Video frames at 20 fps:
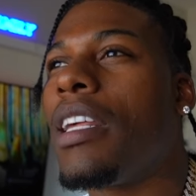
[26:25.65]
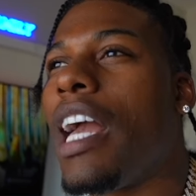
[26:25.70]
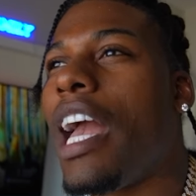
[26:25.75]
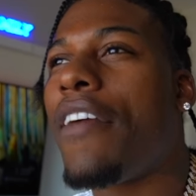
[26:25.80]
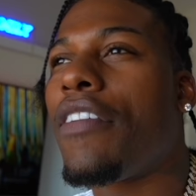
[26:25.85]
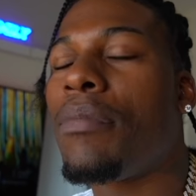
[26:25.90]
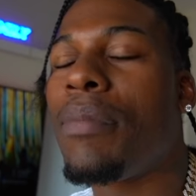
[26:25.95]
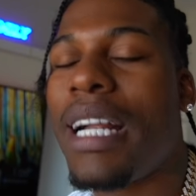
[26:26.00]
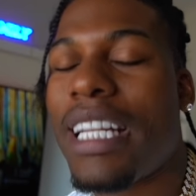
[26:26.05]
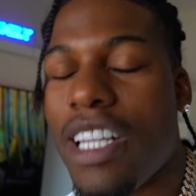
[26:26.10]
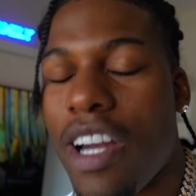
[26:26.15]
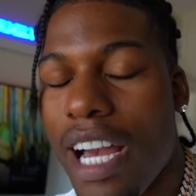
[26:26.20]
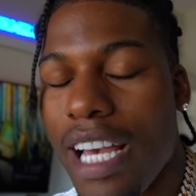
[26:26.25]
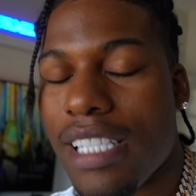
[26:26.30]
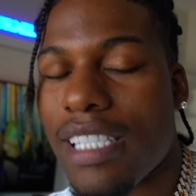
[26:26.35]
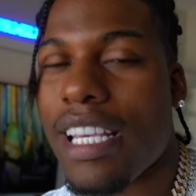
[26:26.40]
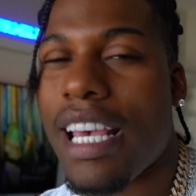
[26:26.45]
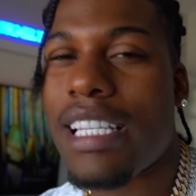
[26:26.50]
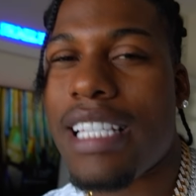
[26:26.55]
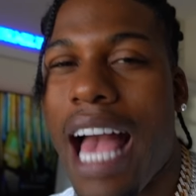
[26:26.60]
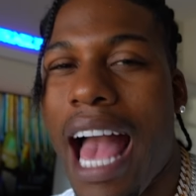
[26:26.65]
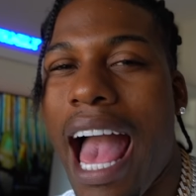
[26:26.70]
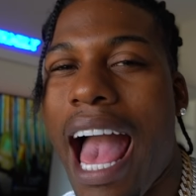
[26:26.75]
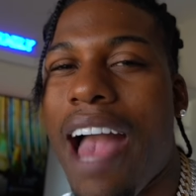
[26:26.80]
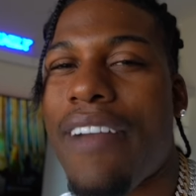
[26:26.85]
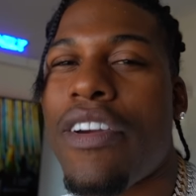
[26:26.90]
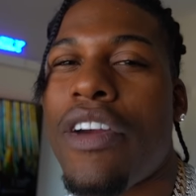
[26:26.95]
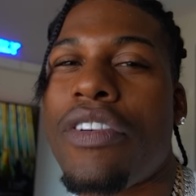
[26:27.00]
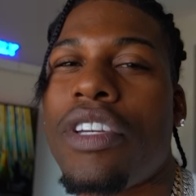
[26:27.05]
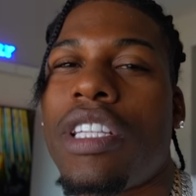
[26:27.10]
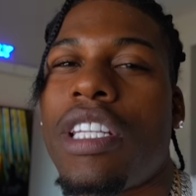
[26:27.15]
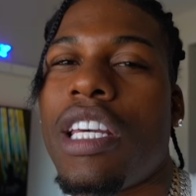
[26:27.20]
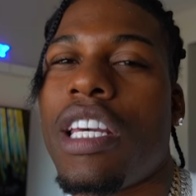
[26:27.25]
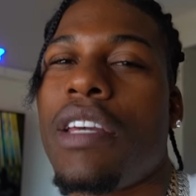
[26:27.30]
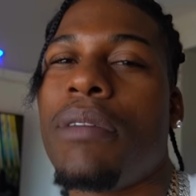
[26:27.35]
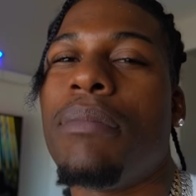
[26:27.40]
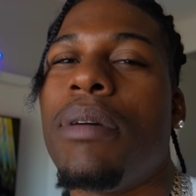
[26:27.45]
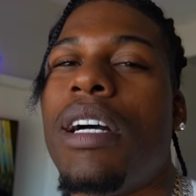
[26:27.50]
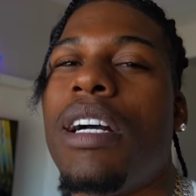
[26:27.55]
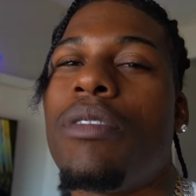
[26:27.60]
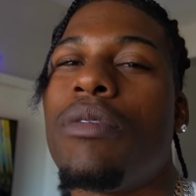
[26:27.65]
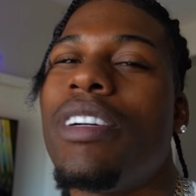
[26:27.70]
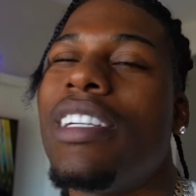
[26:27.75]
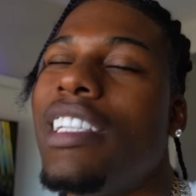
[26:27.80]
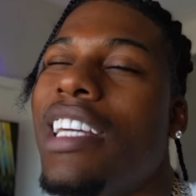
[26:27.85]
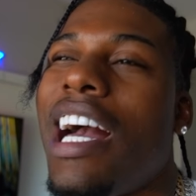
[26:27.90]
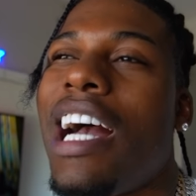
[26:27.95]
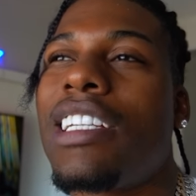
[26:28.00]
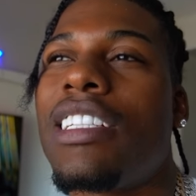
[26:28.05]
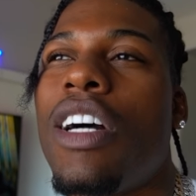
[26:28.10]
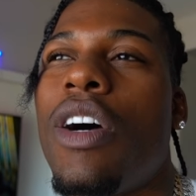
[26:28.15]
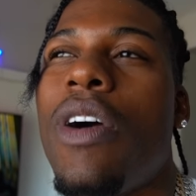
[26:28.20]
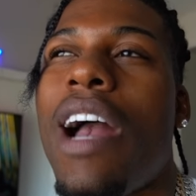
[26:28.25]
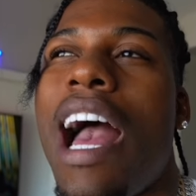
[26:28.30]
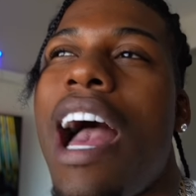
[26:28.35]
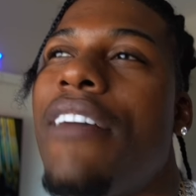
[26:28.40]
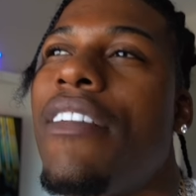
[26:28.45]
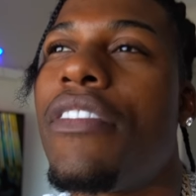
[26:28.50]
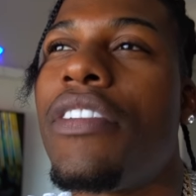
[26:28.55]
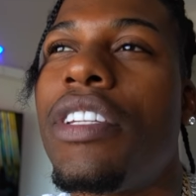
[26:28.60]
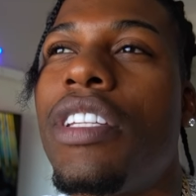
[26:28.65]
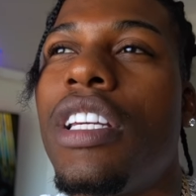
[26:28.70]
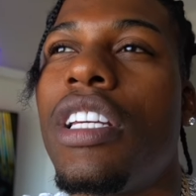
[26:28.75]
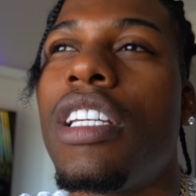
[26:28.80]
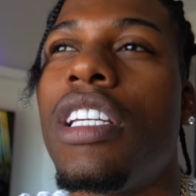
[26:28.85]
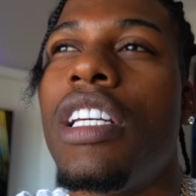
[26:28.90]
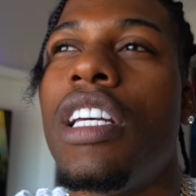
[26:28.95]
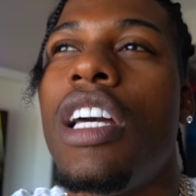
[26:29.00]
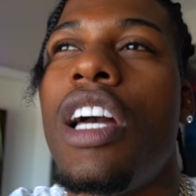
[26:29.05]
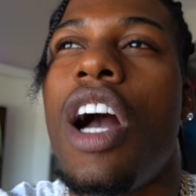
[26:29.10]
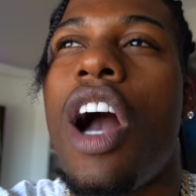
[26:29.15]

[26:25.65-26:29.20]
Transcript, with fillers: everybody always says I have everything, but really I don't have everything